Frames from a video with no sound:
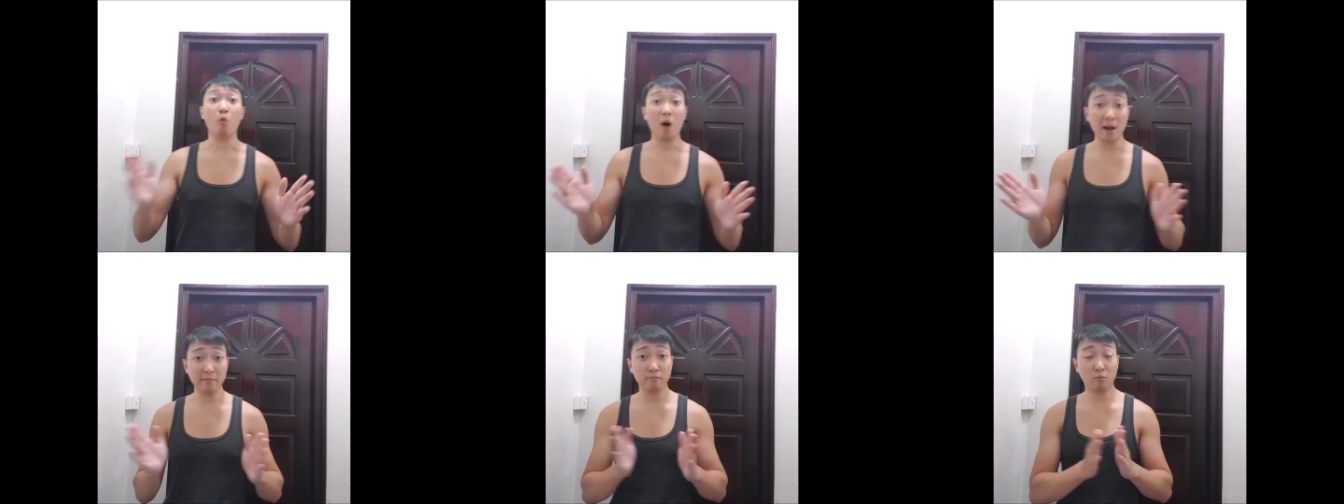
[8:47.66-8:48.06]

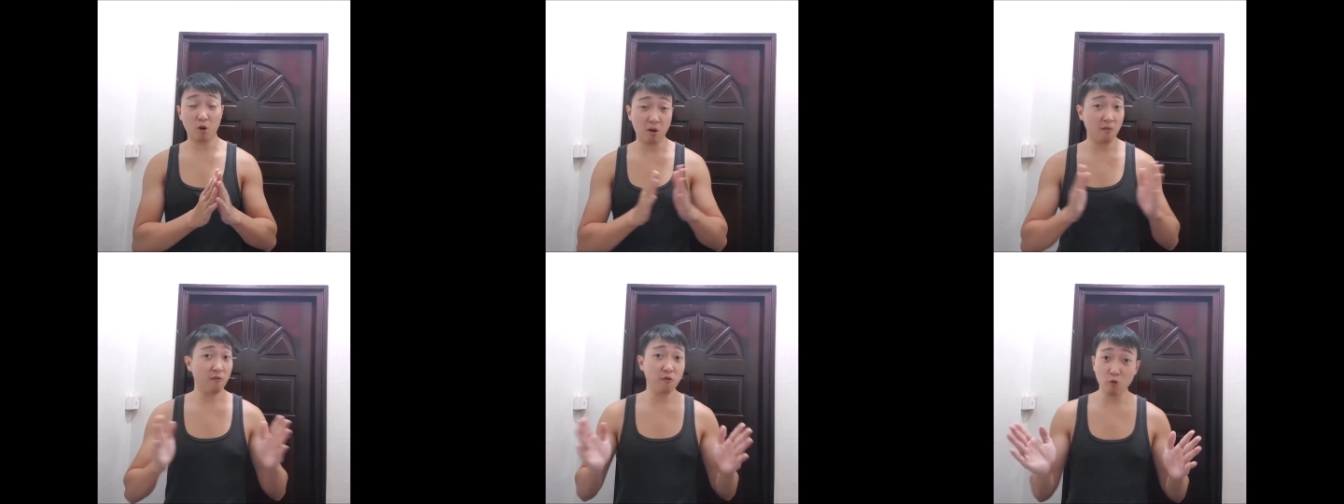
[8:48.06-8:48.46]
1
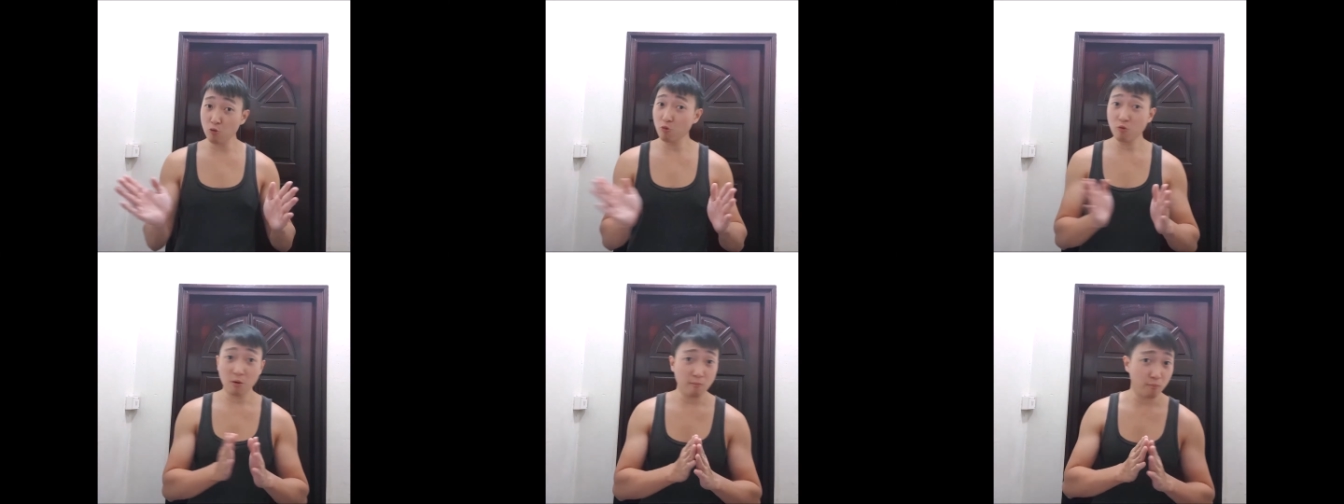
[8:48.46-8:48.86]
more
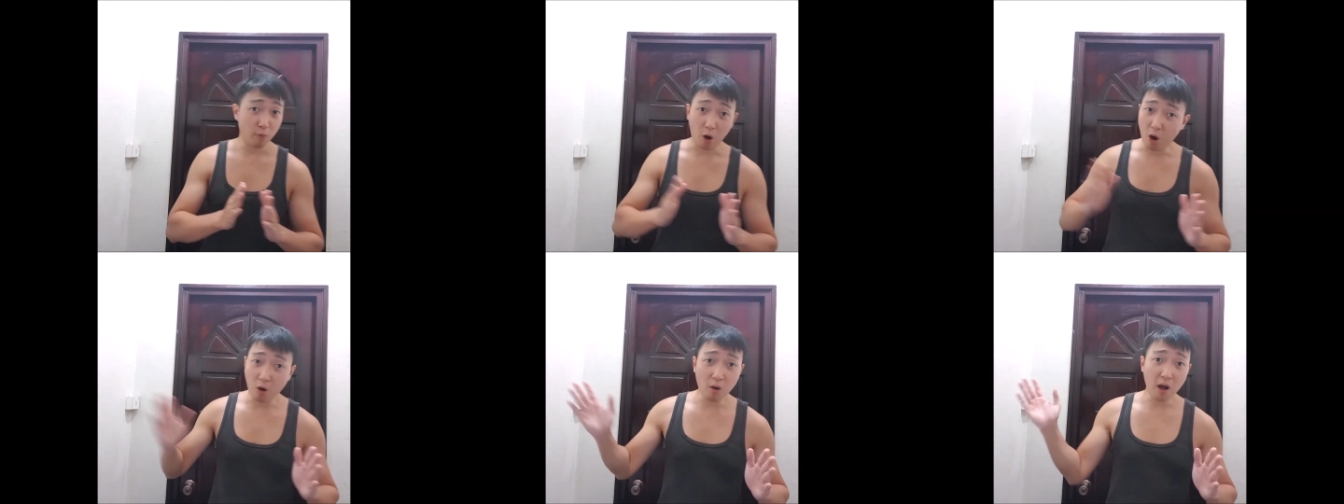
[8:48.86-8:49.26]
full
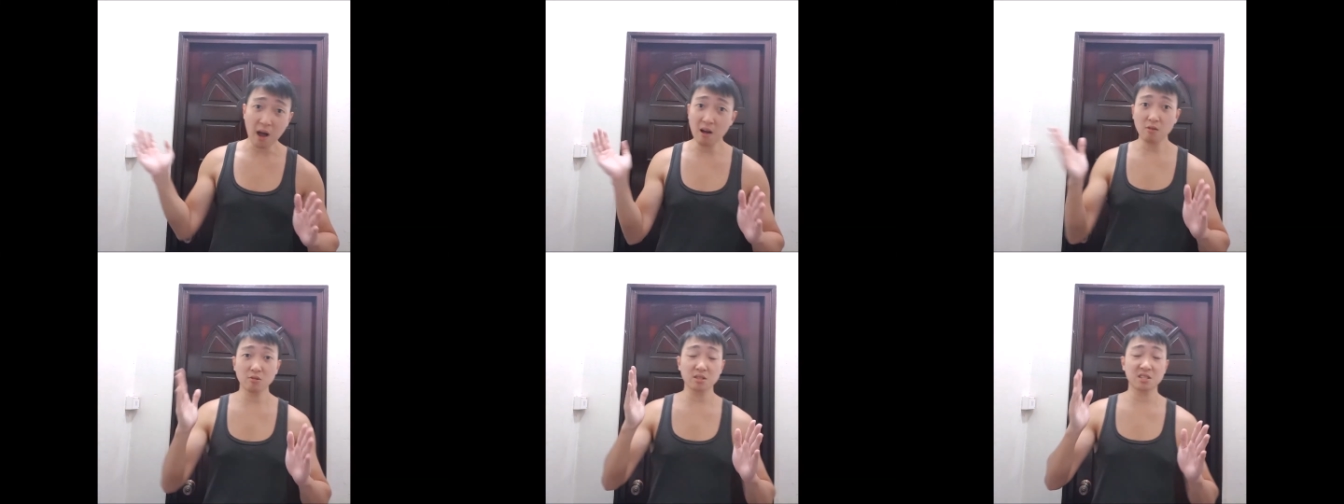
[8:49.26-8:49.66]
or
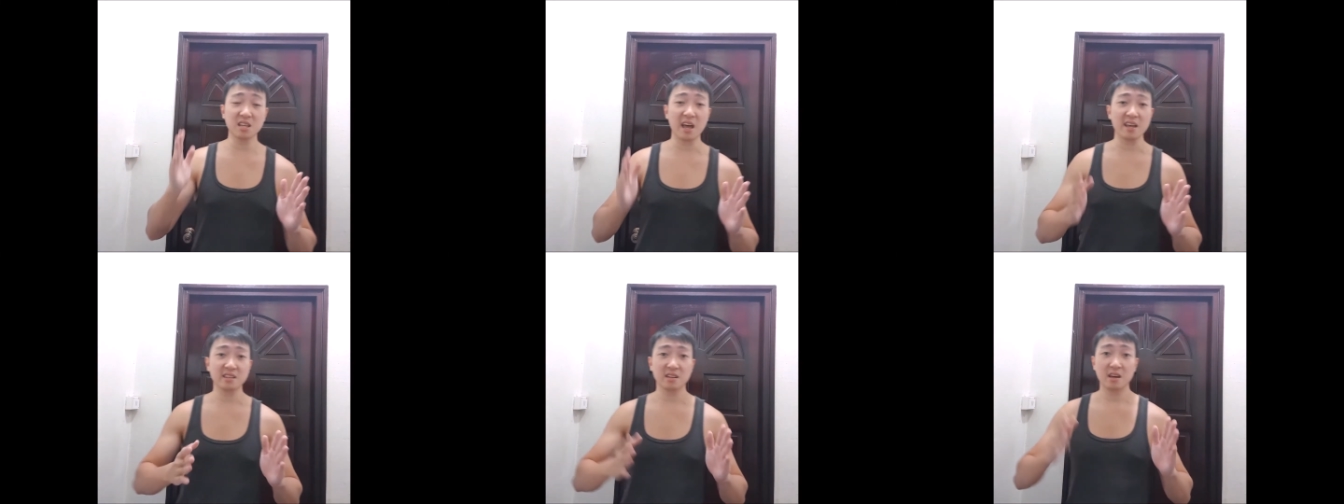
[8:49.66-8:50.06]
out
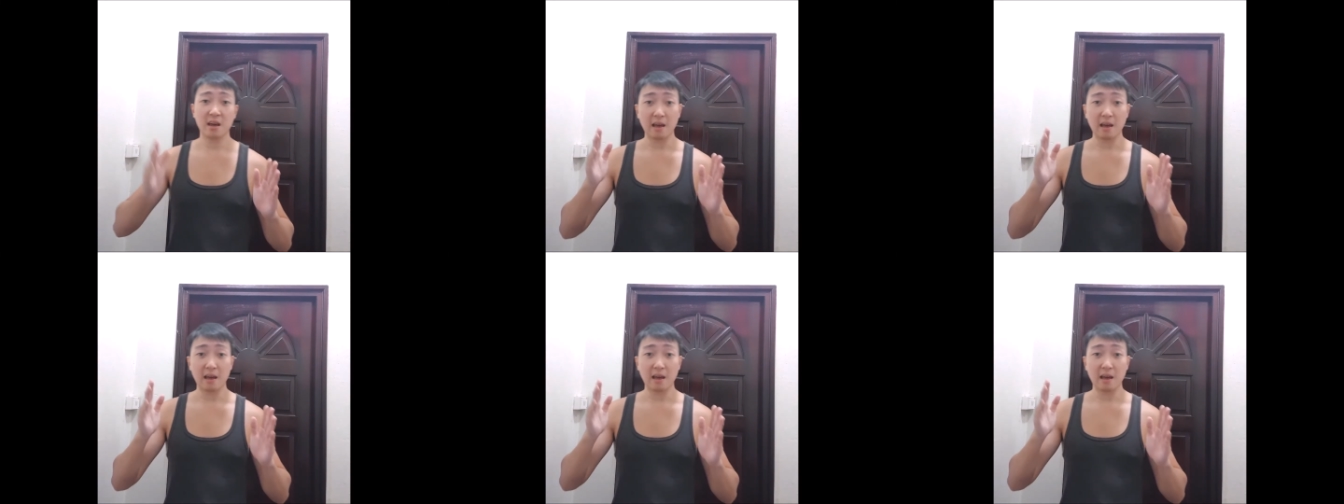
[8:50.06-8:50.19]
set,